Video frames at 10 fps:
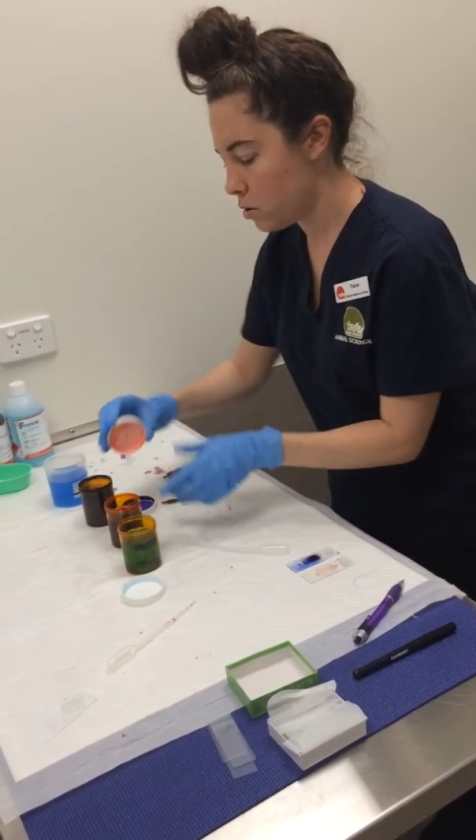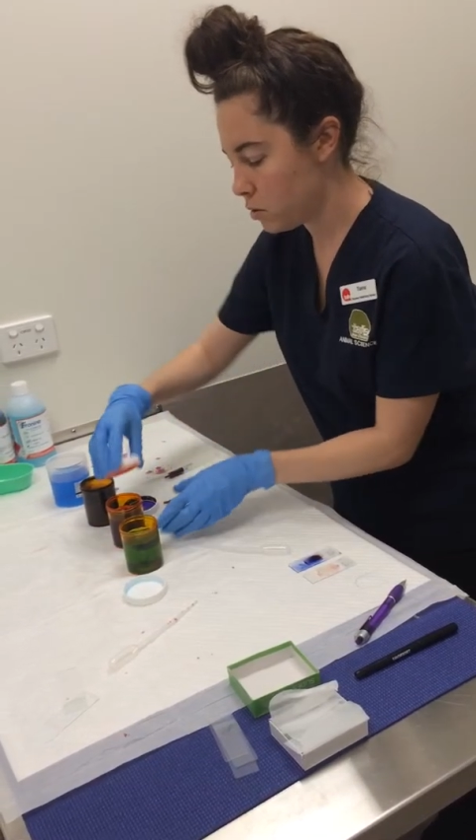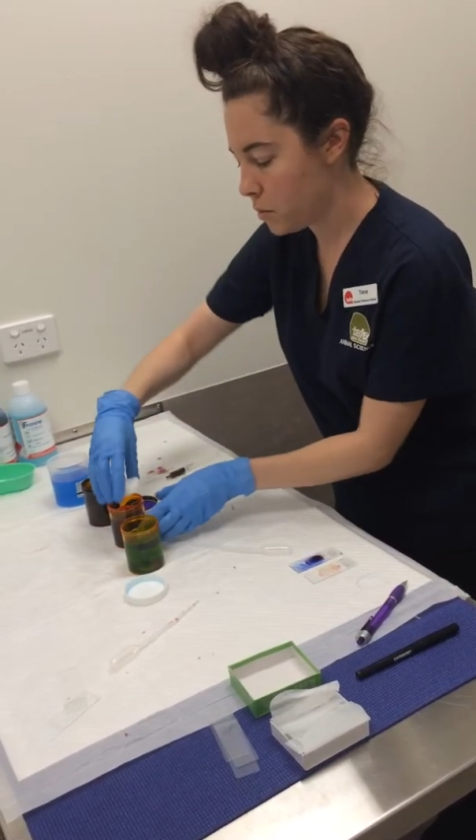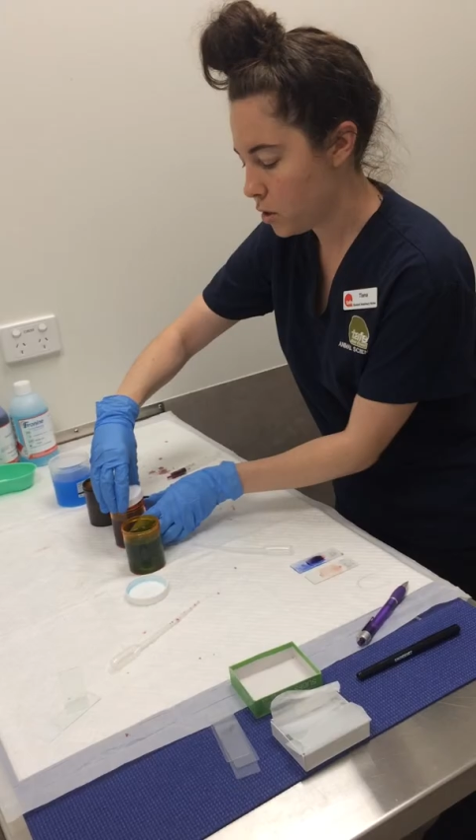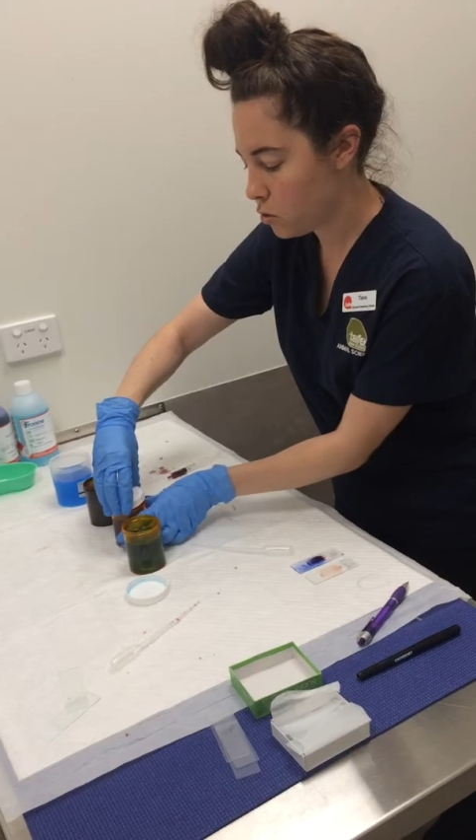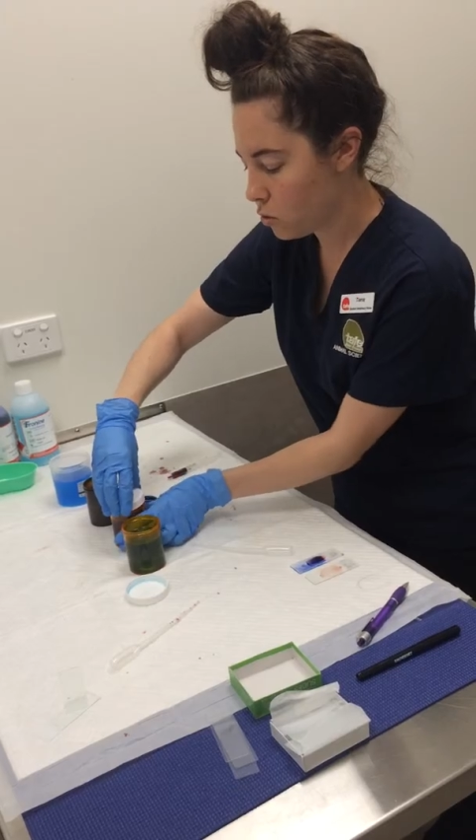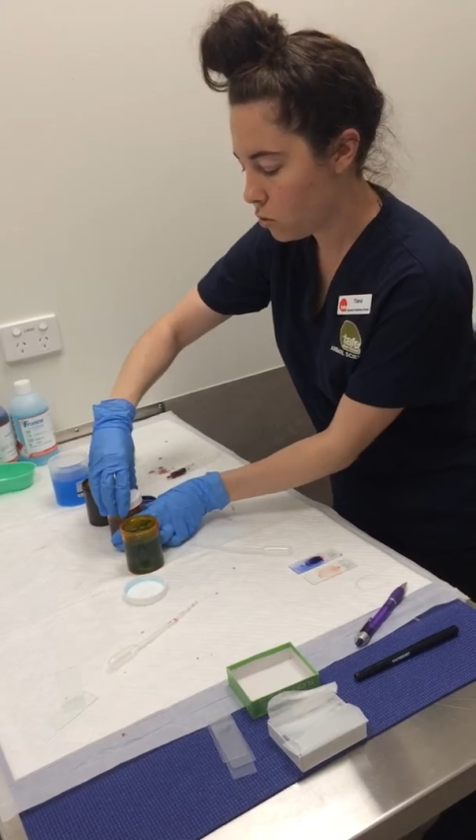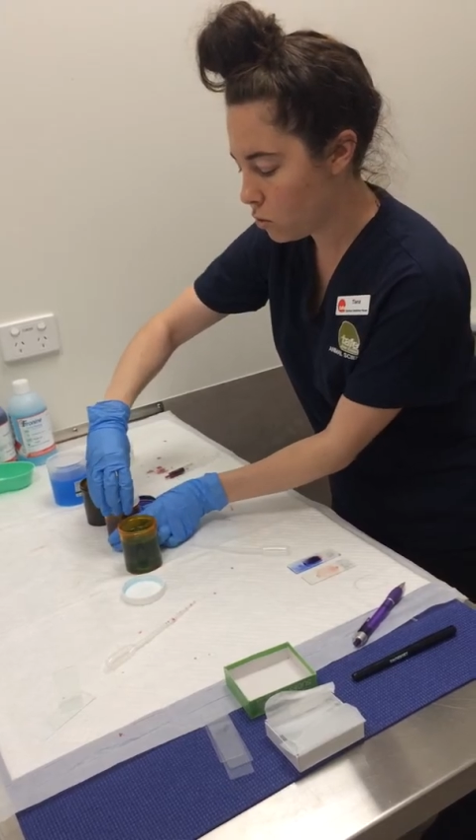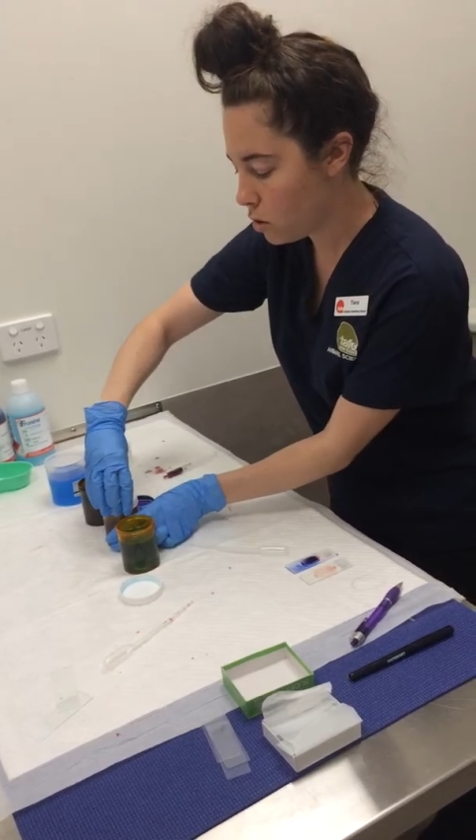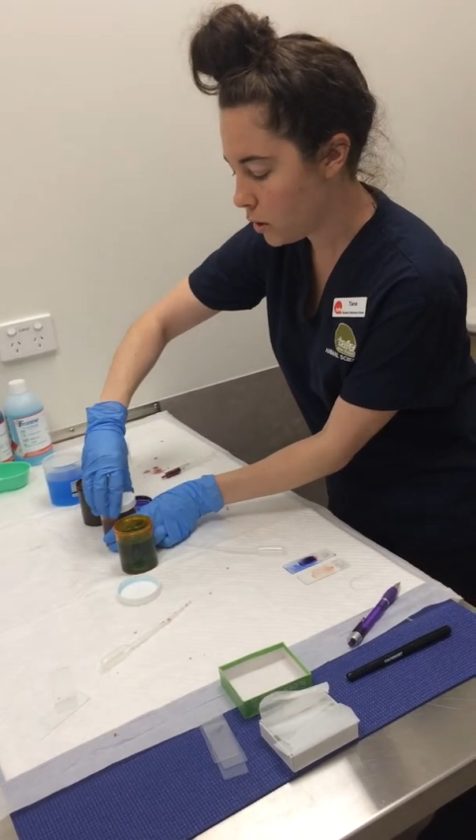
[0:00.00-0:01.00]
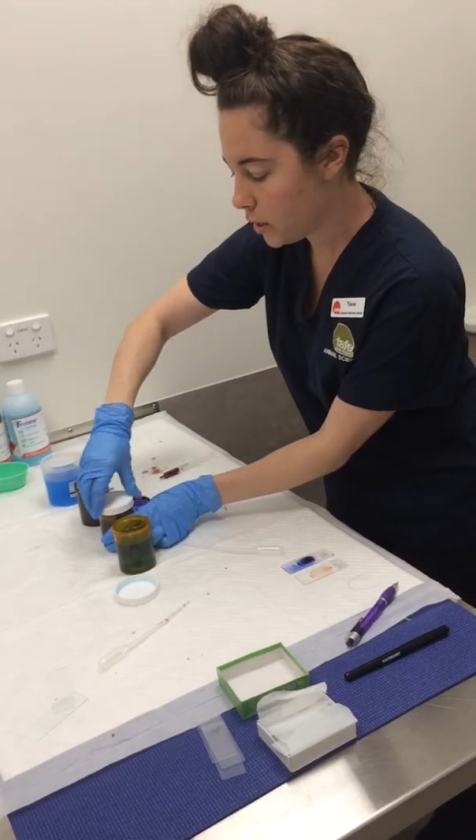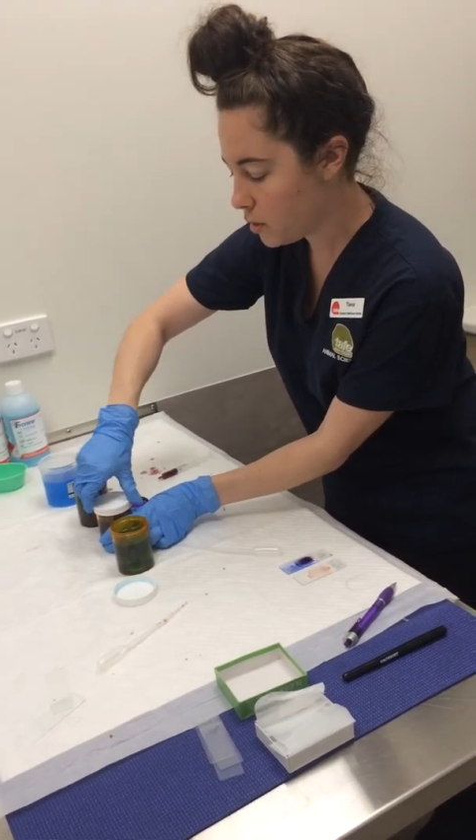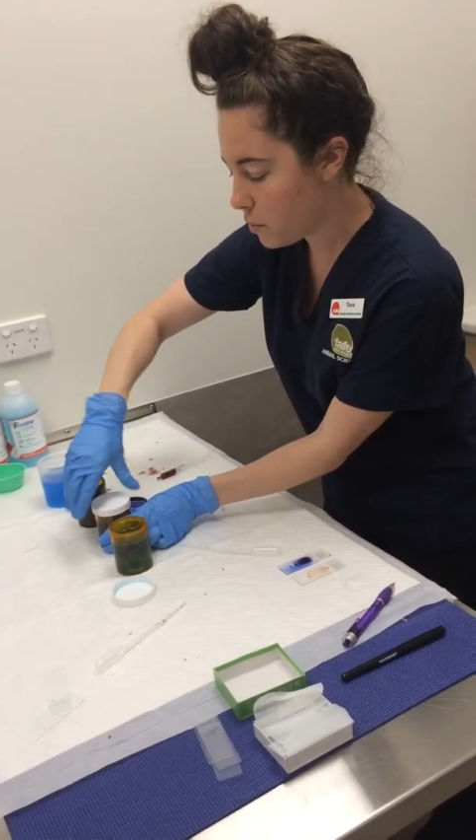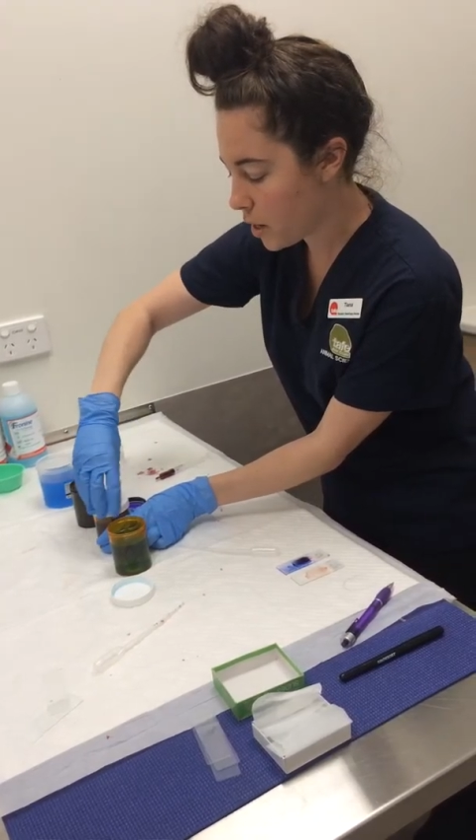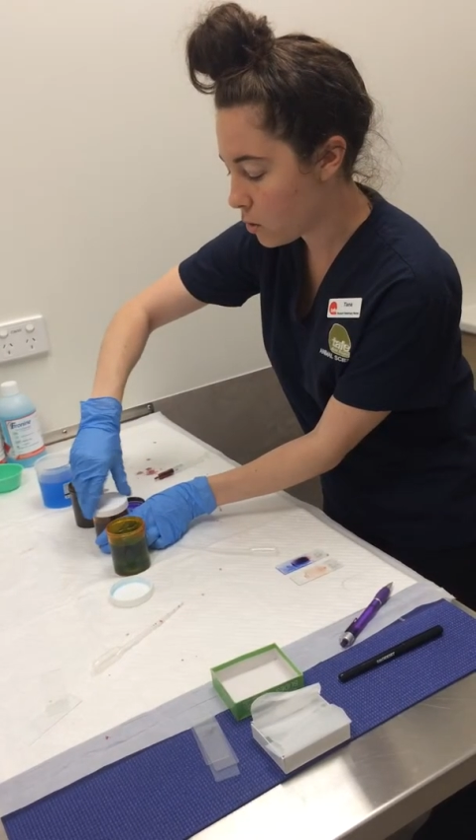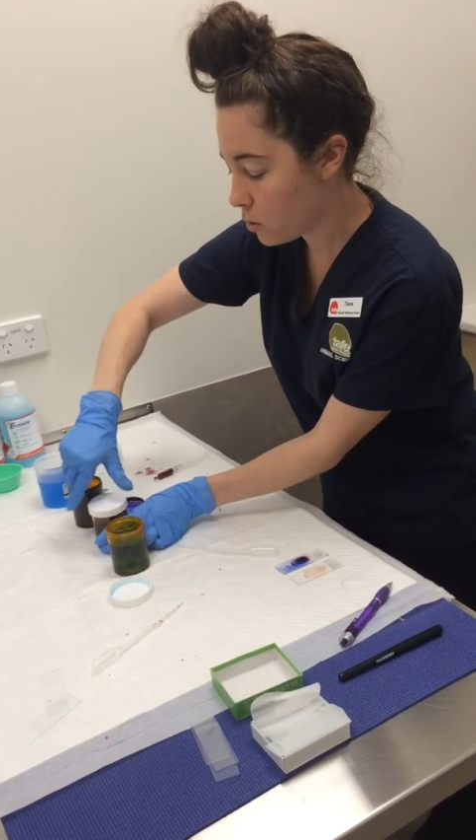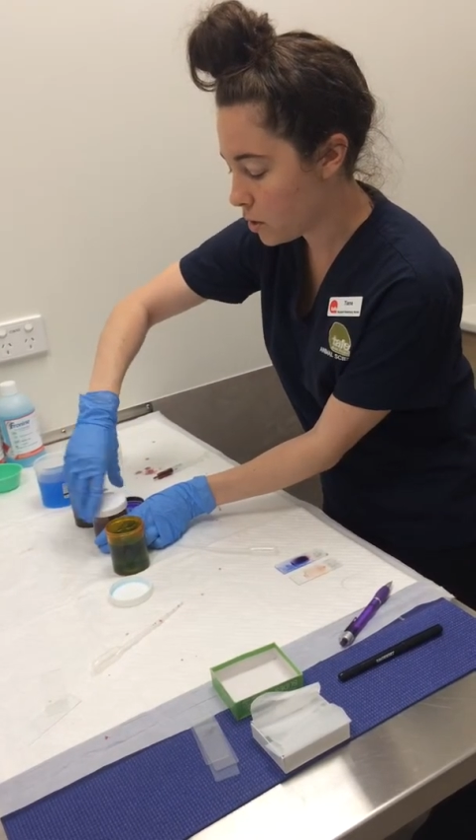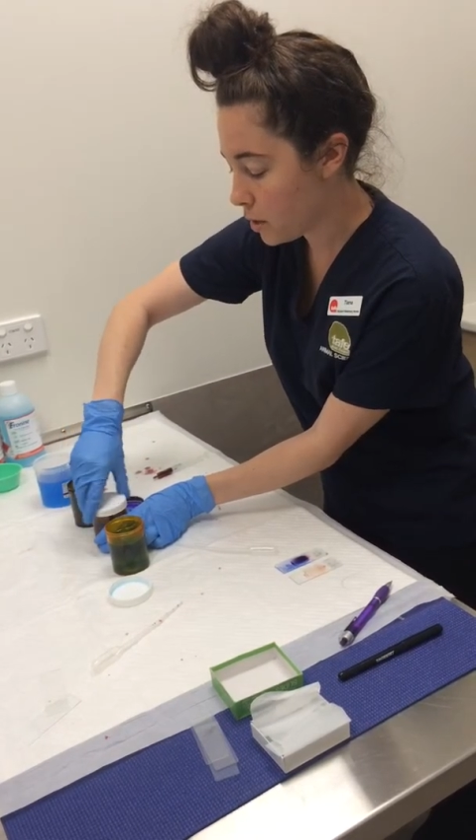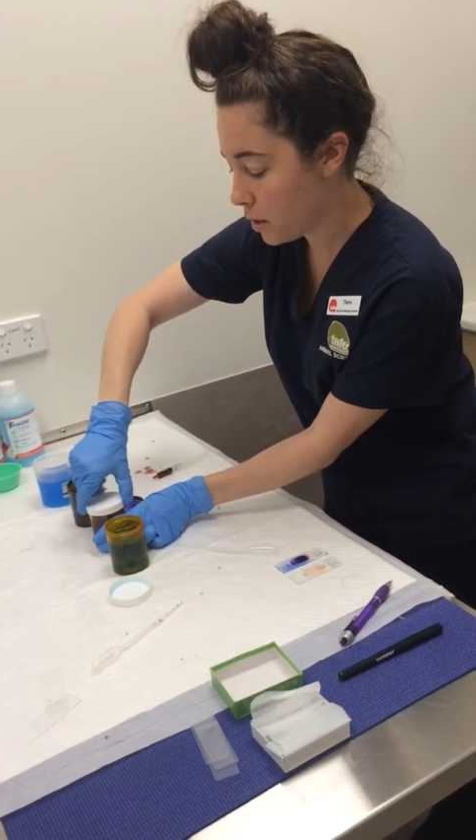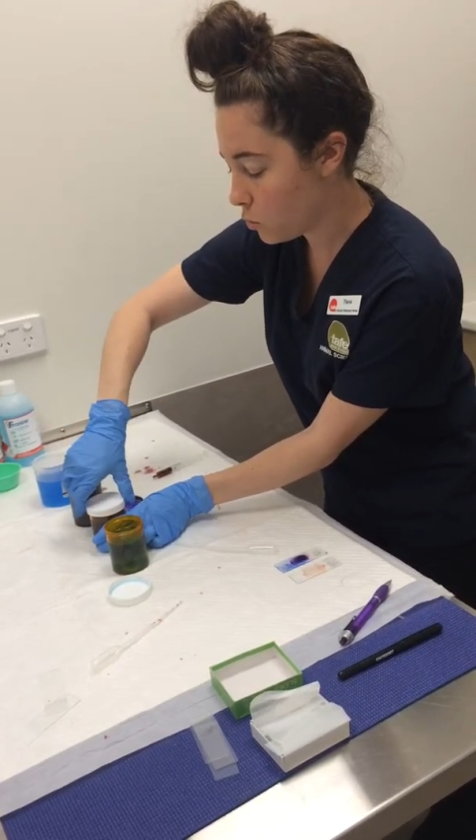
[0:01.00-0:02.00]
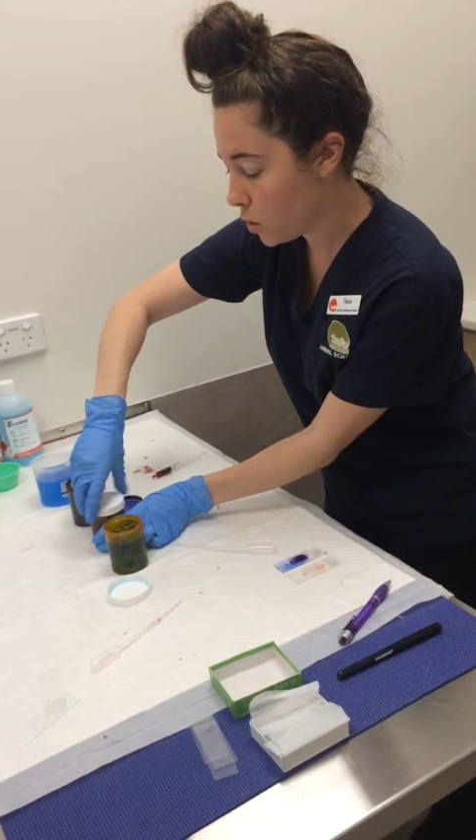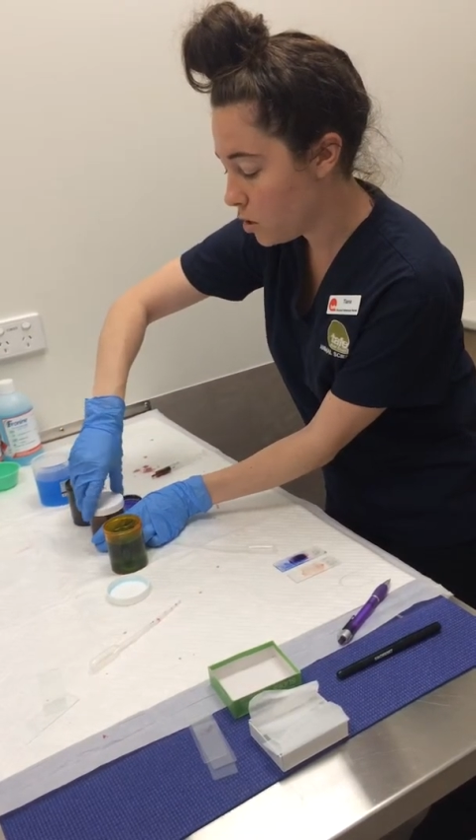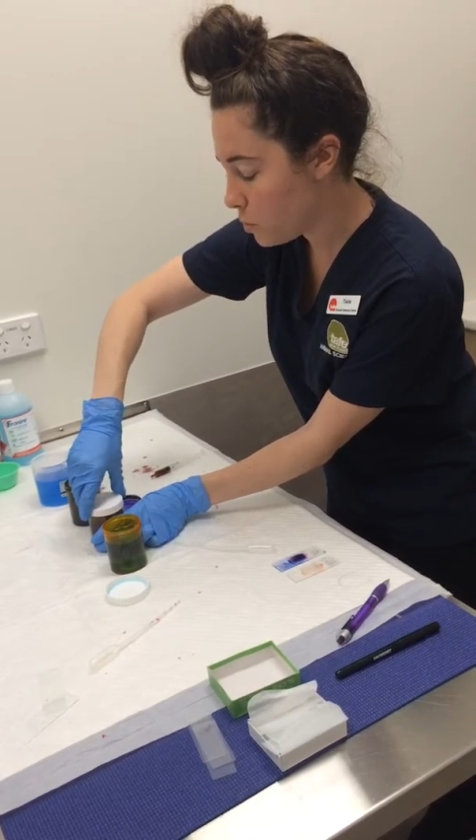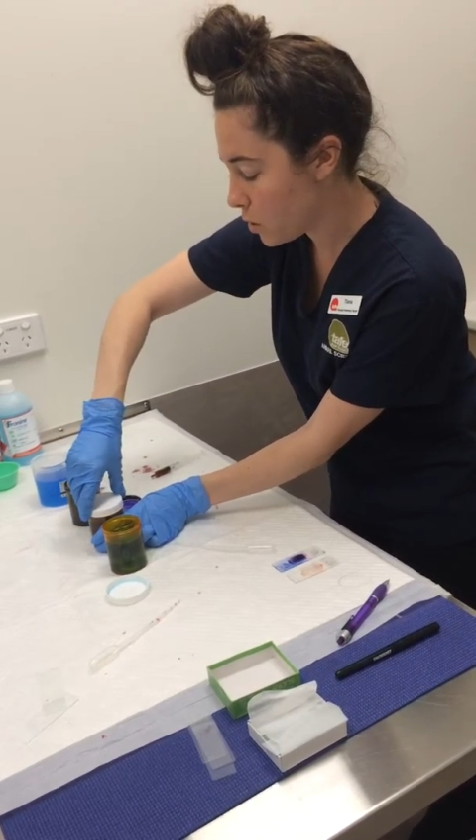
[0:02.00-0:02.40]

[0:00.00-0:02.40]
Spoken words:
just make sure all the lids are back onto these ones,